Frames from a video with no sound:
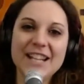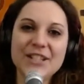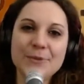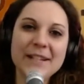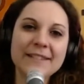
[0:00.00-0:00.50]

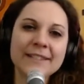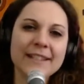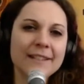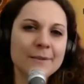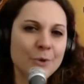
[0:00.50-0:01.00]
is written
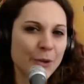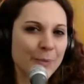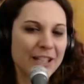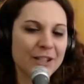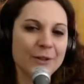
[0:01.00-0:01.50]
in a more
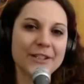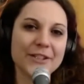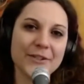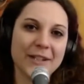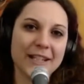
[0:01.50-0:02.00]
peculiar
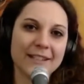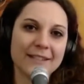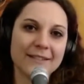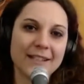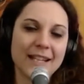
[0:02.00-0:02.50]
tuning,
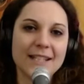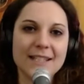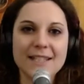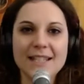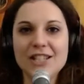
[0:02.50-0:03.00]

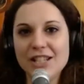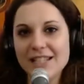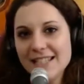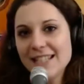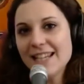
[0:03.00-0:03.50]

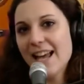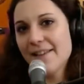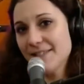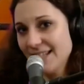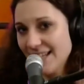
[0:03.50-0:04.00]

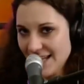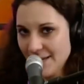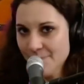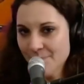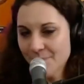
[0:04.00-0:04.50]

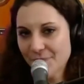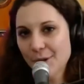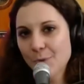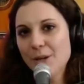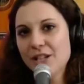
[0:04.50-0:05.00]
CGDFCE,
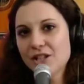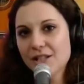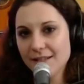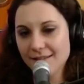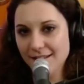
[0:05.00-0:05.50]
which
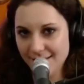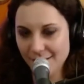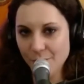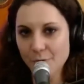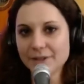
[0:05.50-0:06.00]
is
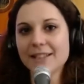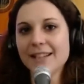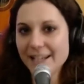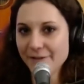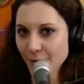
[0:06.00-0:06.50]
called
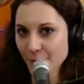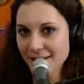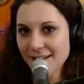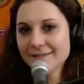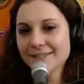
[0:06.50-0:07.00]

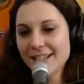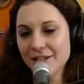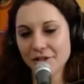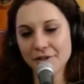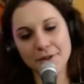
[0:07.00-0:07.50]
California
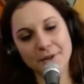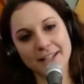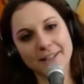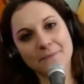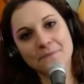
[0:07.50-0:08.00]
Kitchen
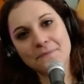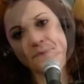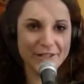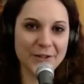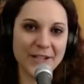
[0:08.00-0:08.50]
Tuning.
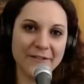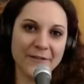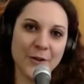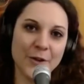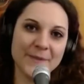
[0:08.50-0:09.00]
That tuning
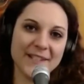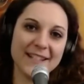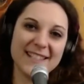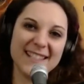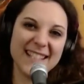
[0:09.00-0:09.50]
forms
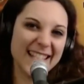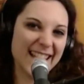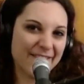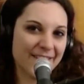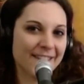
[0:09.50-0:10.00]
a
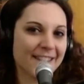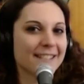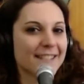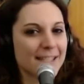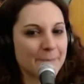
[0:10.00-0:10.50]
C11th
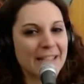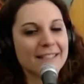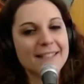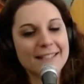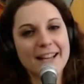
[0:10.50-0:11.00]

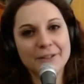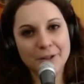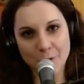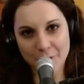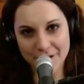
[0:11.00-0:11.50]
suspended
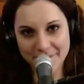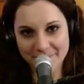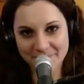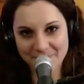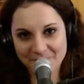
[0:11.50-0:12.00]
second chord.
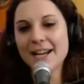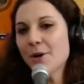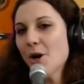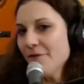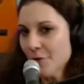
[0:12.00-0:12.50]

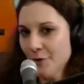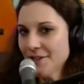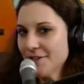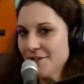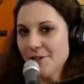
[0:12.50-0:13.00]
Now, of
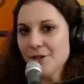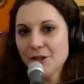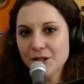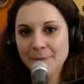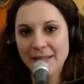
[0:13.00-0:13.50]
course, you
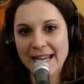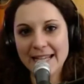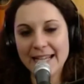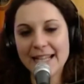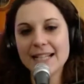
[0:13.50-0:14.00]
could
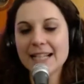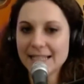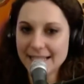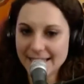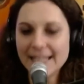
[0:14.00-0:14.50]
play a
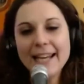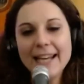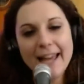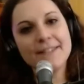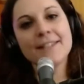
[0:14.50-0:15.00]

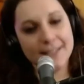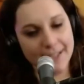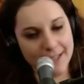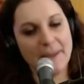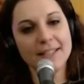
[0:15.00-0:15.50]
C11th
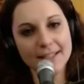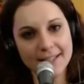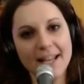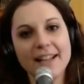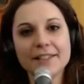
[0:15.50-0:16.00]
suspended
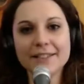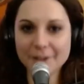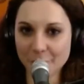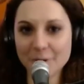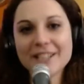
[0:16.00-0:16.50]
second
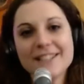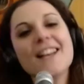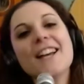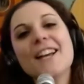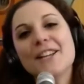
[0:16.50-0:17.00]
chord
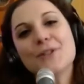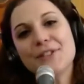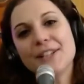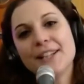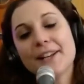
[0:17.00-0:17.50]

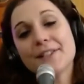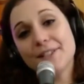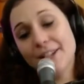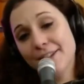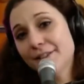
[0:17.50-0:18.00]
using a
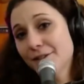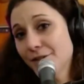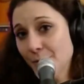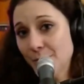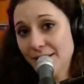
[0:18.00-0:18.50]
standard
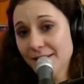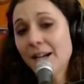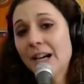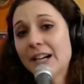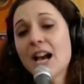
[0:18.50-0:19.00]
tuned
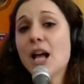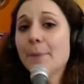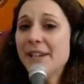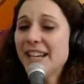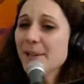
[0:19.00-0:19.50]
guitar,
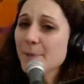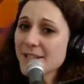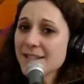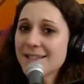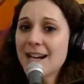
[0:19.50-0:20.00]
but it
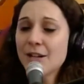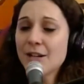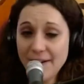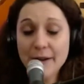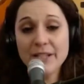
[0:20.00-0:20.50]
would sound
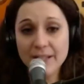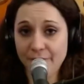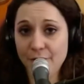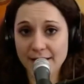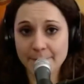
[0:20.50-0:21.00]
very
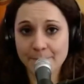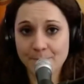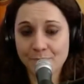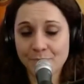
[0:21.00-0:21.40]
different.